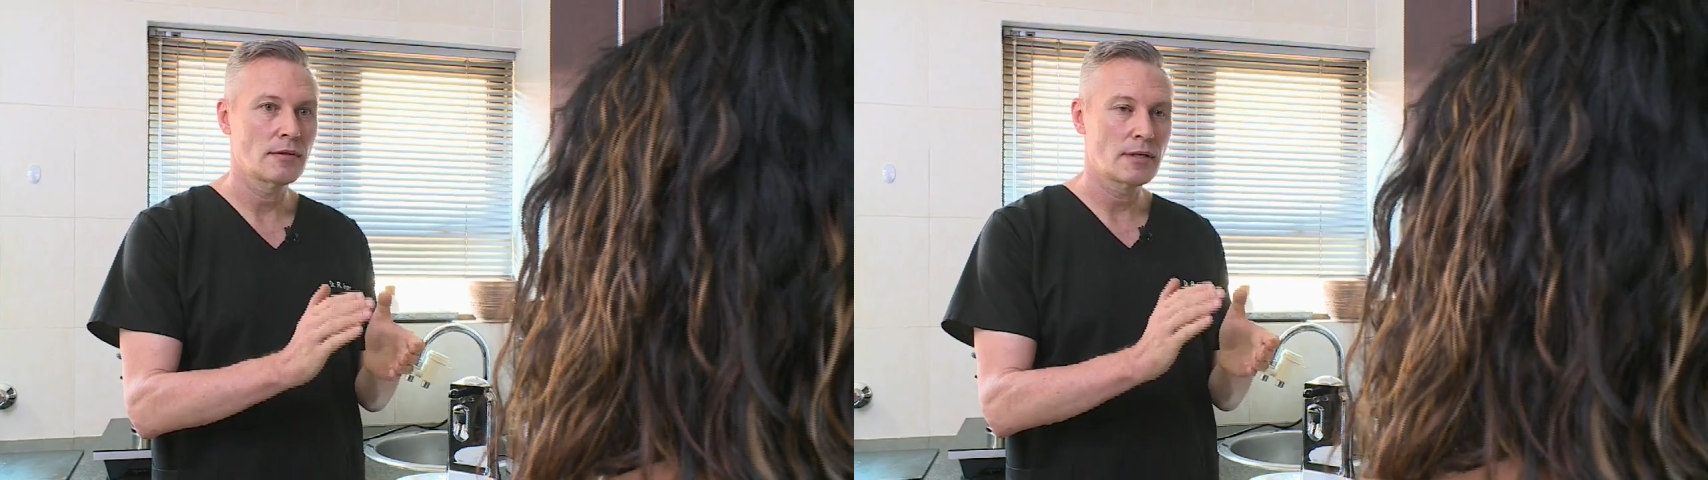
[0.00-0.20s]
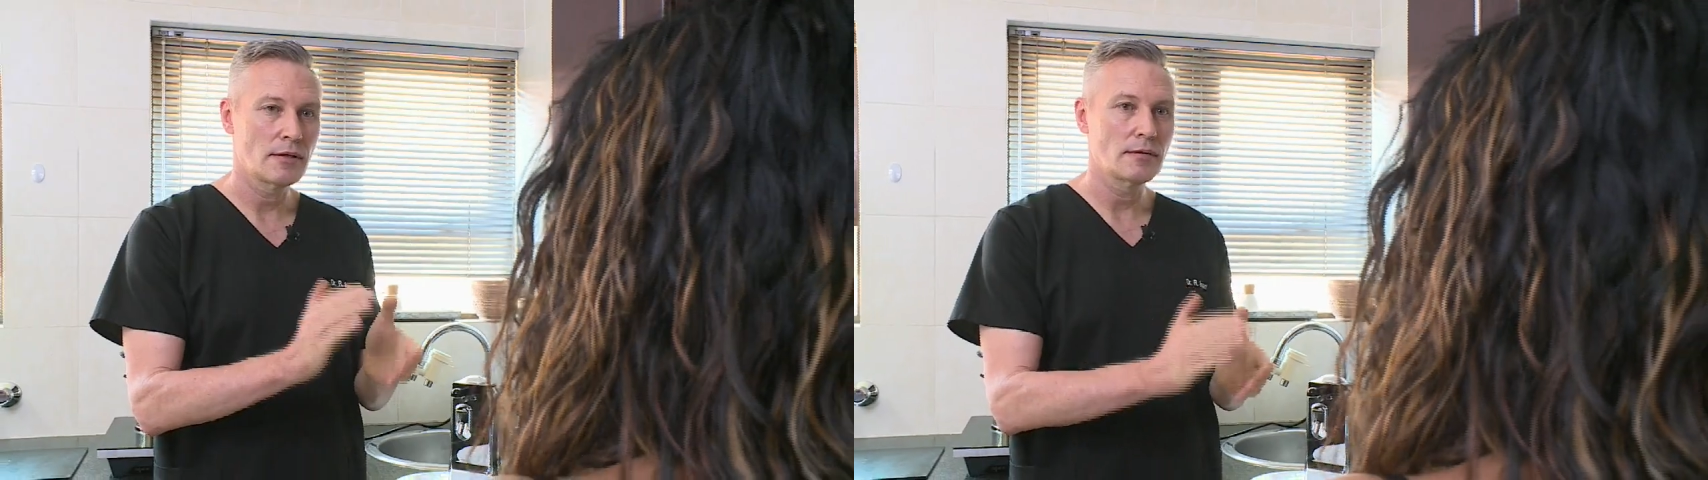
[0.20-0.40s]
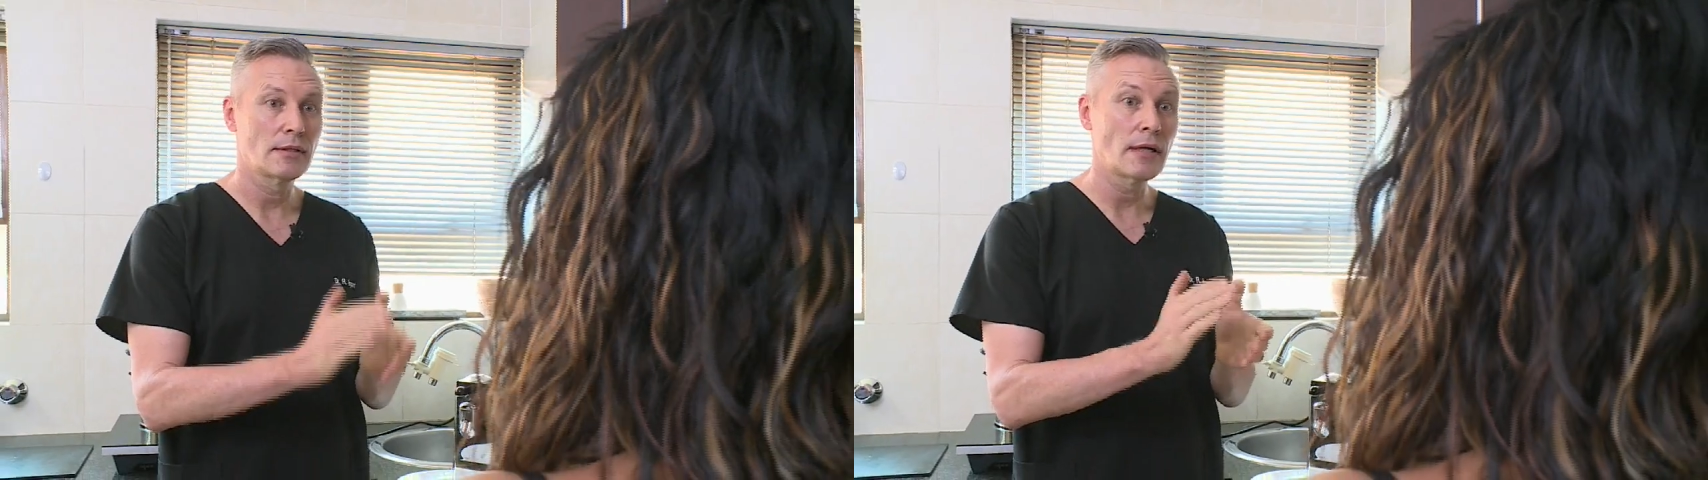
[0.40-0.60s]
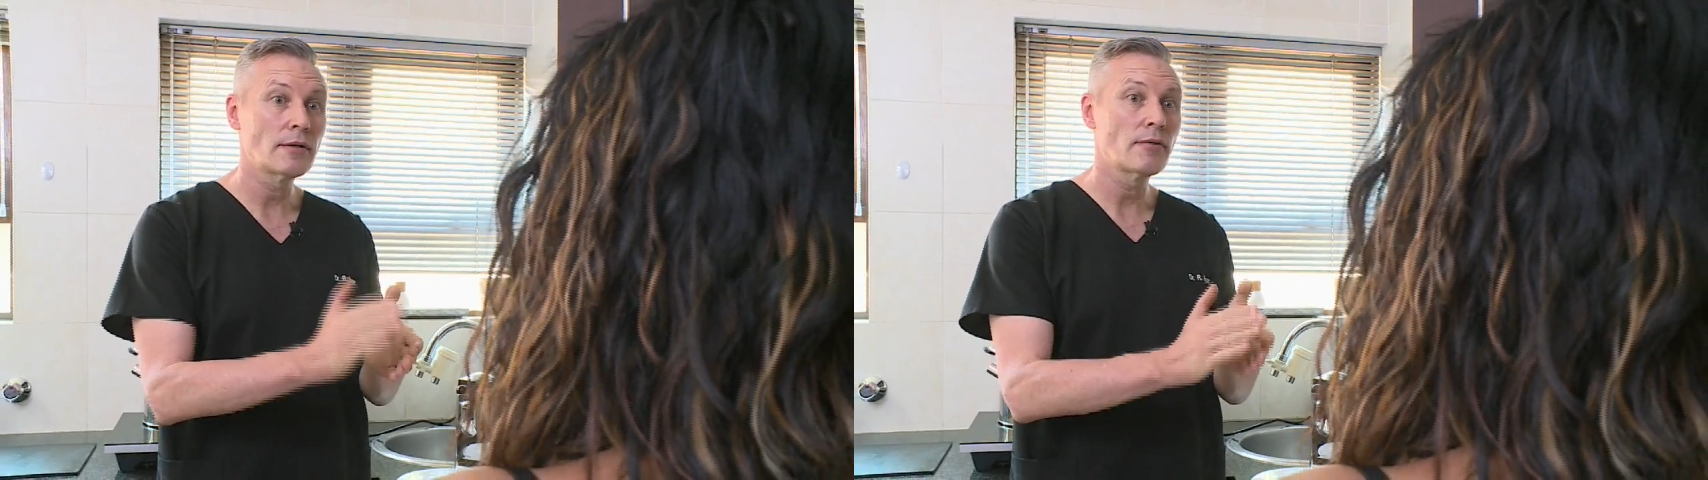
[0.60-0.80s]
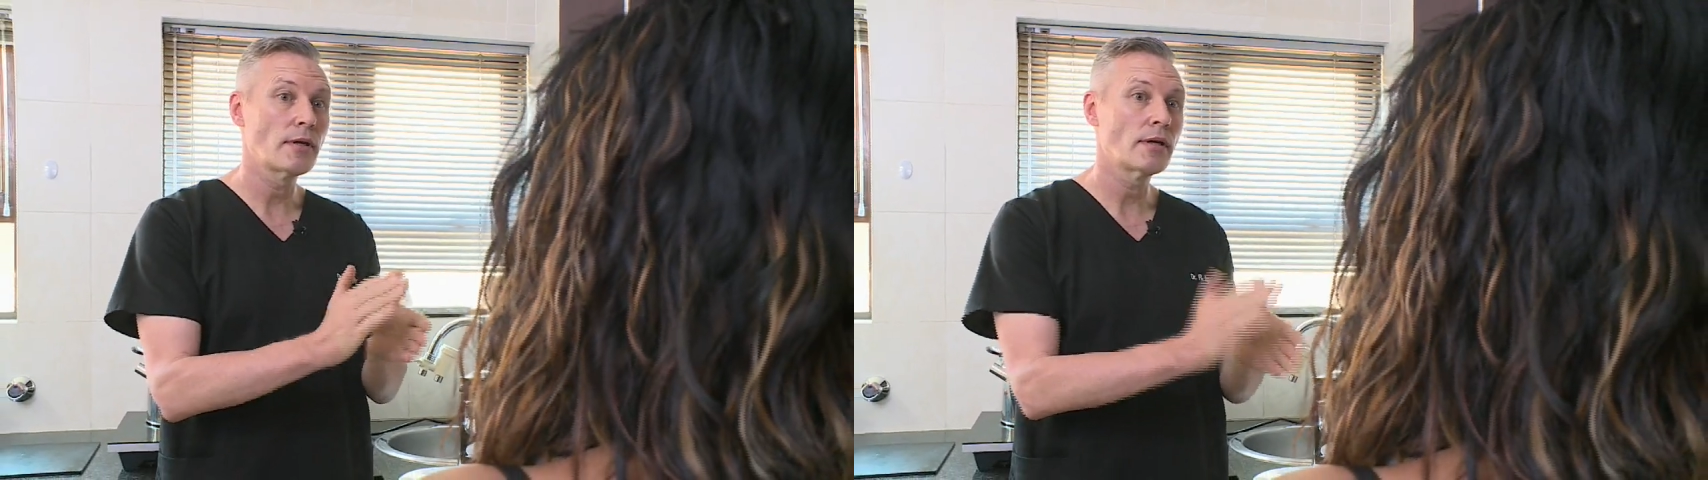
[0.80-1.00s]
kill
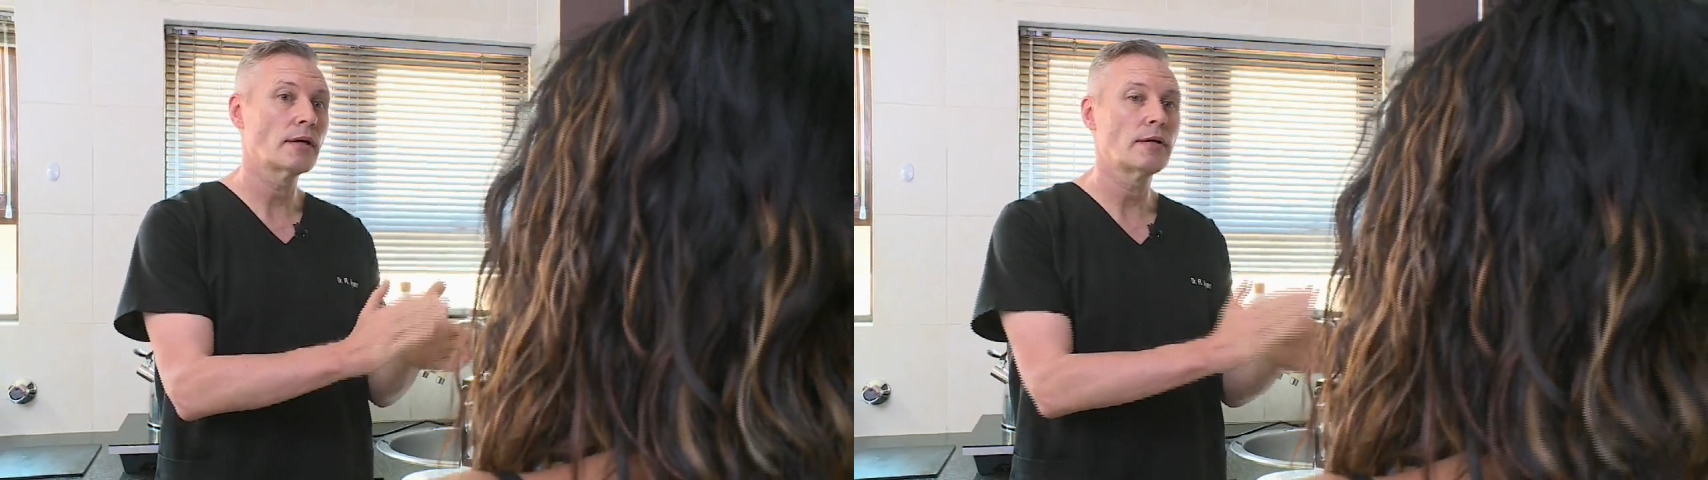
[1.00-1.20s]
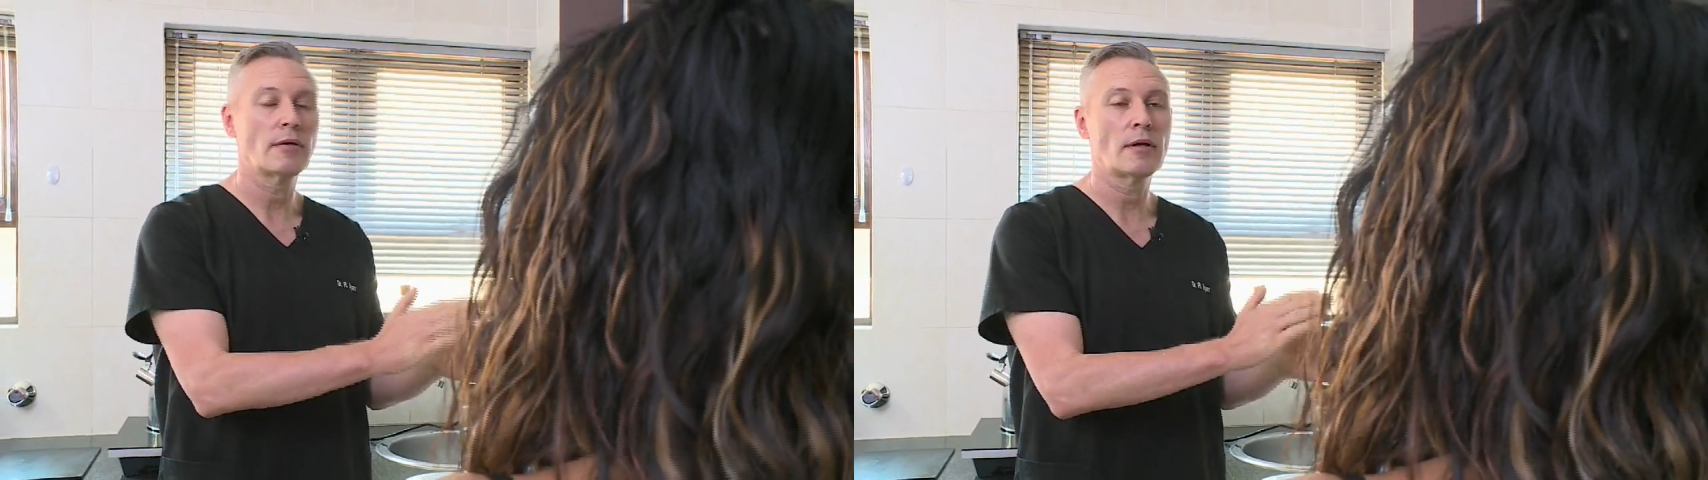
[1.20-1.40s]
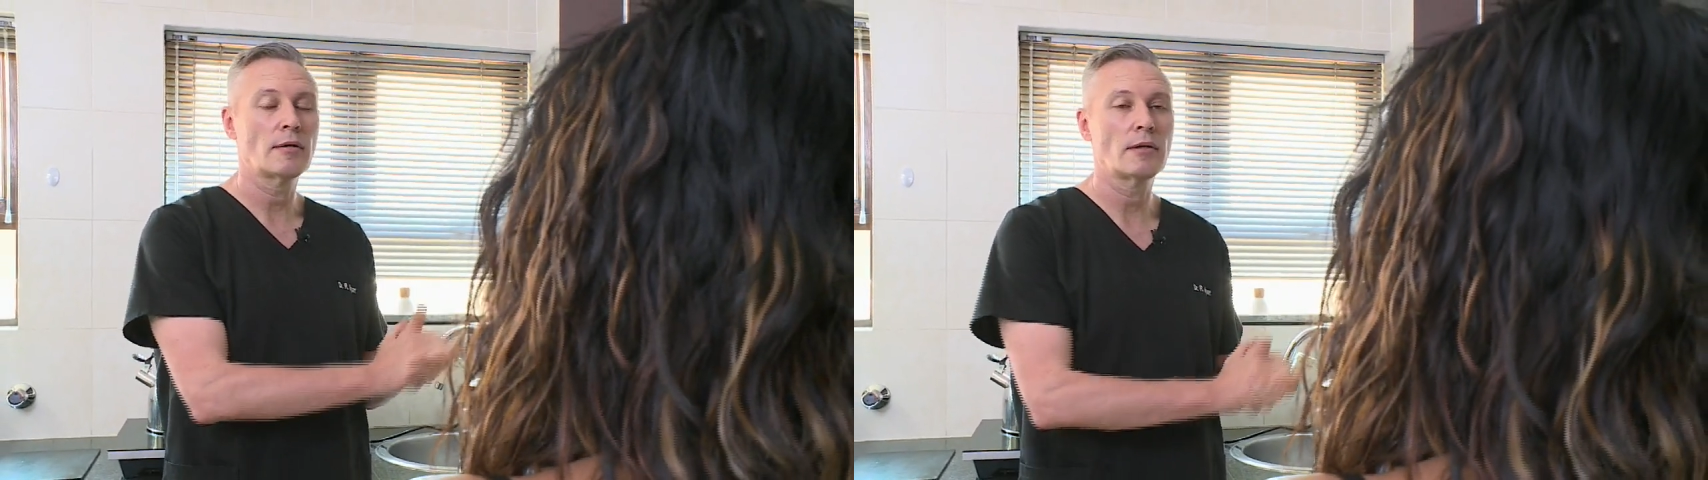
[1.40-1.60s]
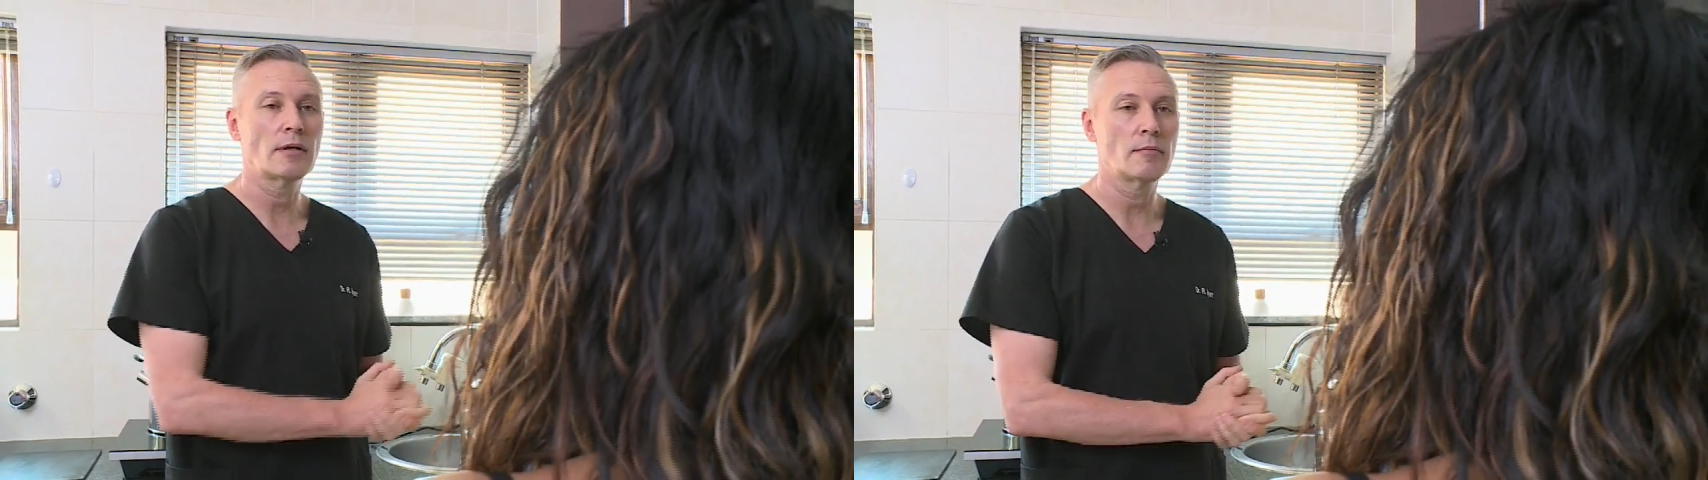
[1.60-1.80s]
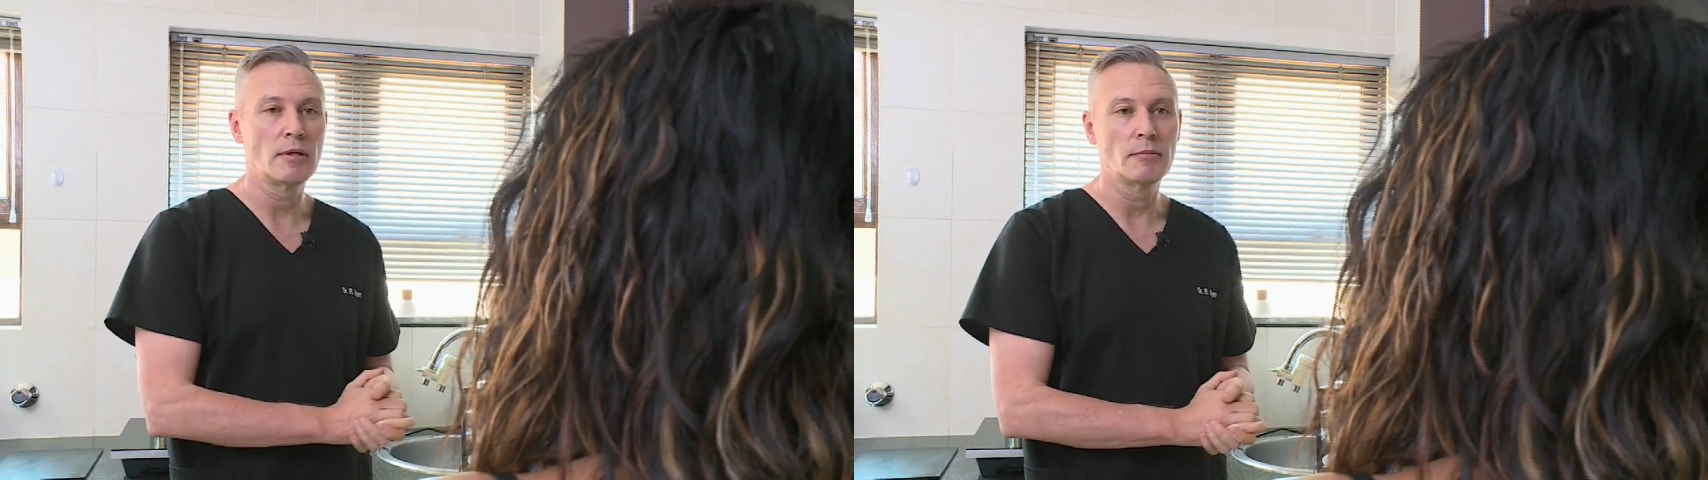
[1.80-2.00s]
younger and younger and younger,
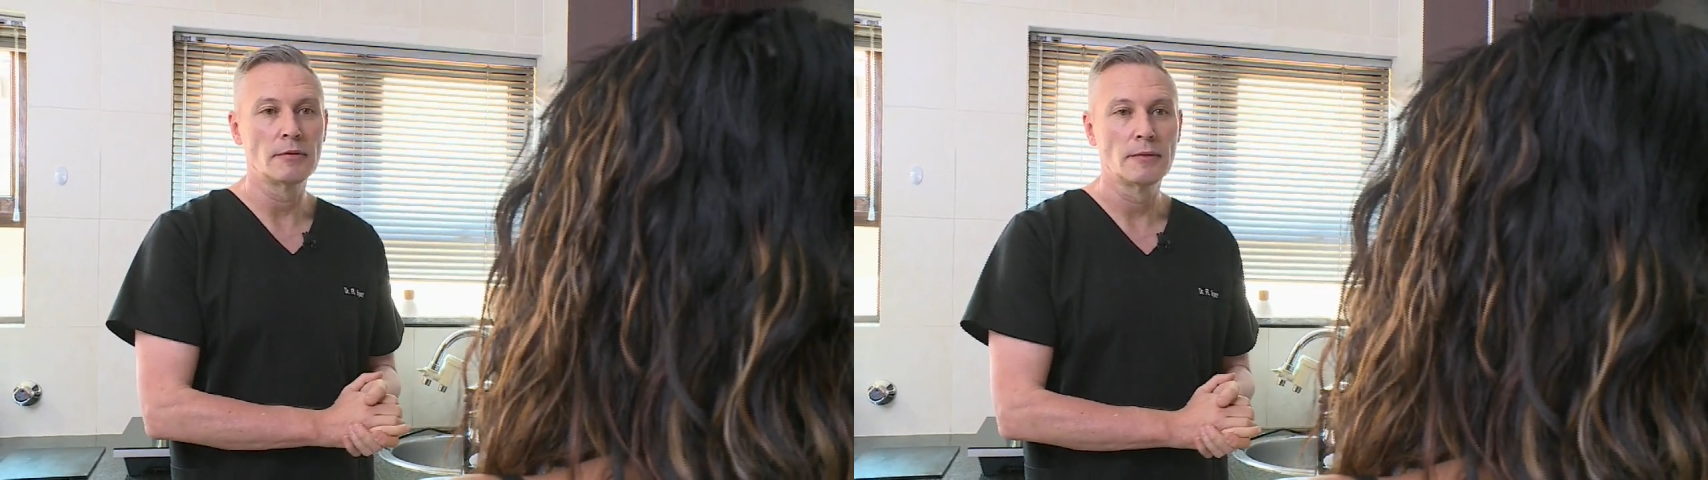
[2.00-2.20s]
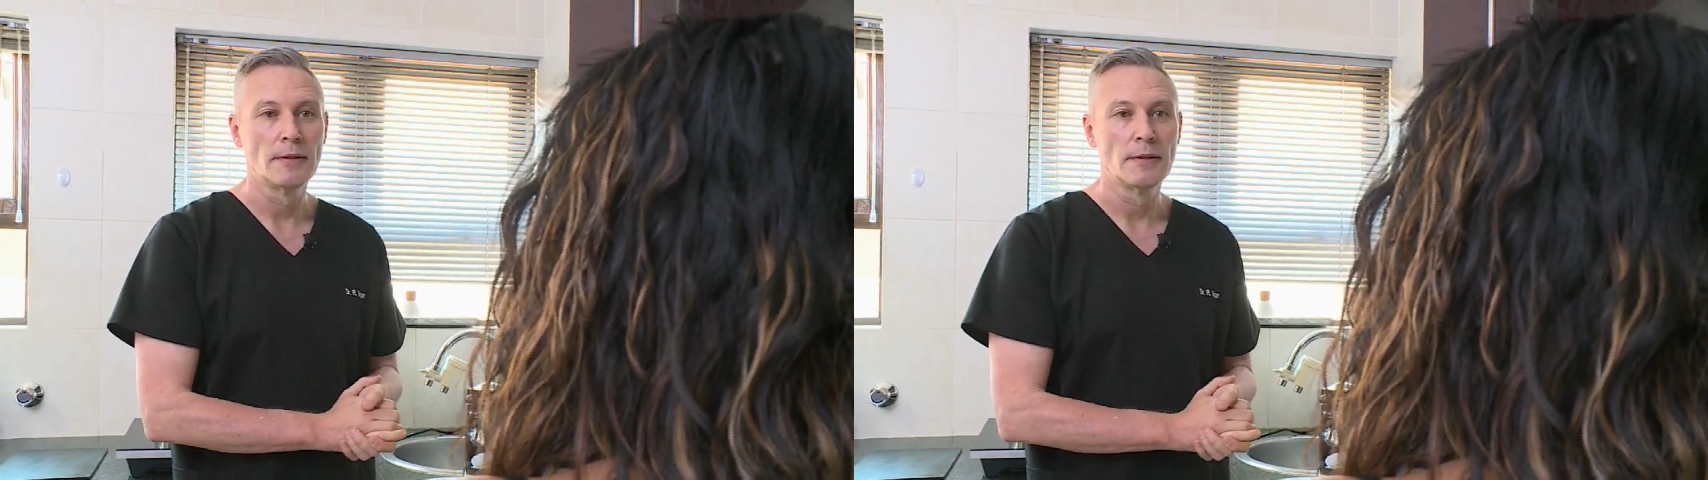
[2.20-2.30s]
younger people.